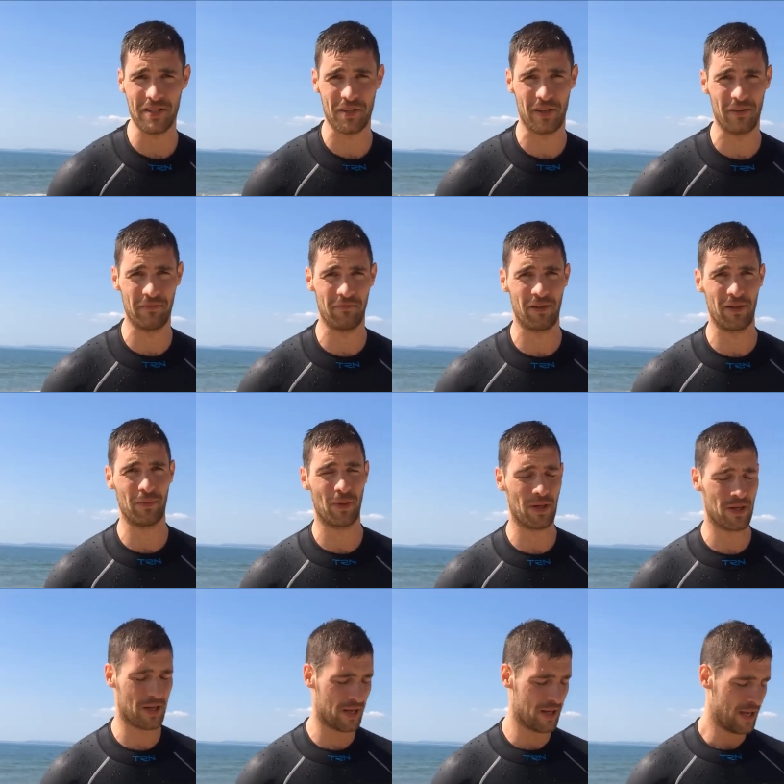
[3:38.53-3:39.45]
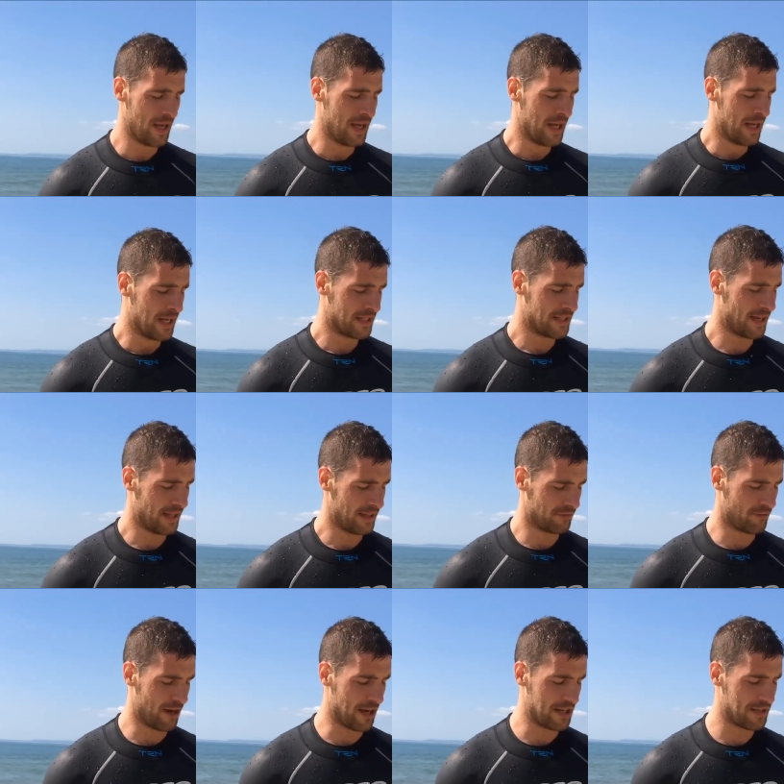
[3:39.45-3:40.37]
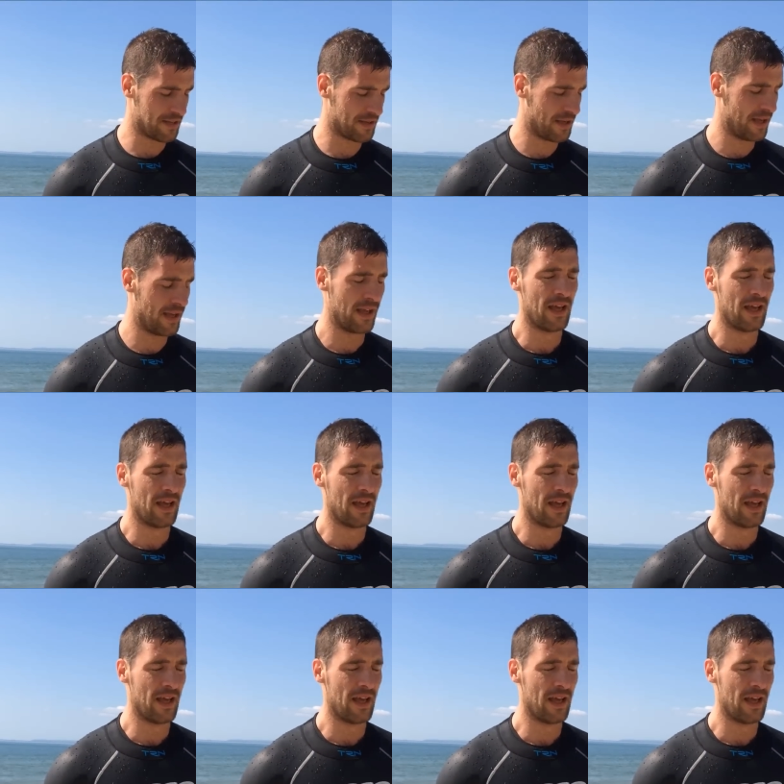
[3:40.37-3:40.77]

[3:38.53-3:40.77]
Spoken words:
so I didn't really want to take the risk.